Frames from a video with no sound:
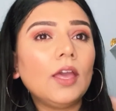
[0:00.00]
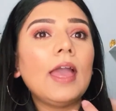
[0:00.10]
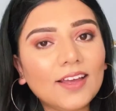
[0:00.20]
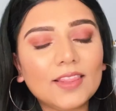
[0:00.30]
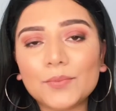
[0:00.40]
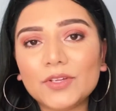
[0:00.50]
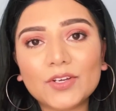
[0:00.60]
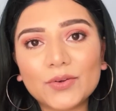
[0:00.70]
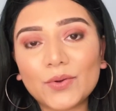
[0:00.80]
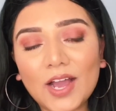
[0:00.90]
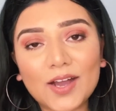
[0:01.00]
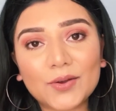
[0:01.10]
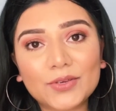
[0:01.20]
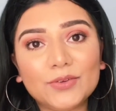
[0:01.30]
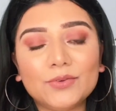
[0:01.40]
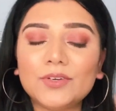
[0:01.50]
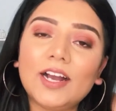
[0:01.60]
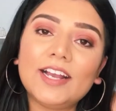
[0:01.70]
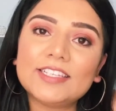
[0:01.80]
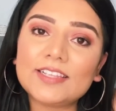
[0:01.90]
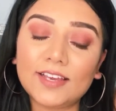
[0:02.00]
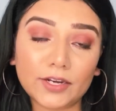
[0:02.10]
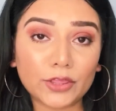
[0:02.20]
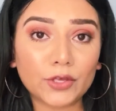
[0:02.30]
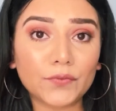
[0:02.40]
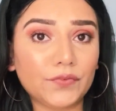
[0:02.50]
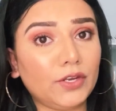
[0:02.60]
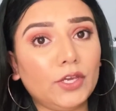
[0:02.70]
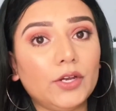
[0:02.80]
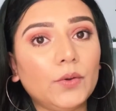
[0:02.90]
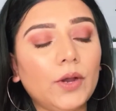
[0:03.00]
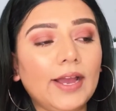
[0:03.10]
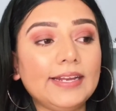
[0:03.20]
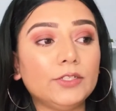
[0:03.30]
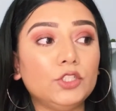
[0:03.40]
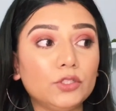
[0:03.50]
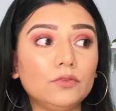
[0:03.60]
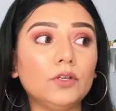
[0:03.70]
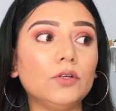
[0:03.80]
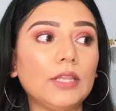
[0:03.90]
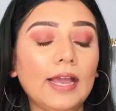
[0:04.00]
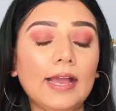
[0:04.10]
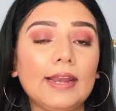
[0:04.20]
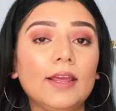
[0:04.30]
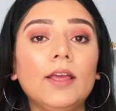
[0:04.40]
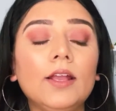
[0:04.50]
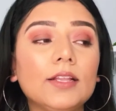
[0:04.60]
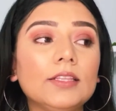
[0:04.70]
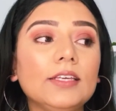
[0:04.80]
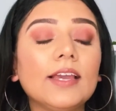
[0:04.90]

Let me know how you guys liked the video. I do know that the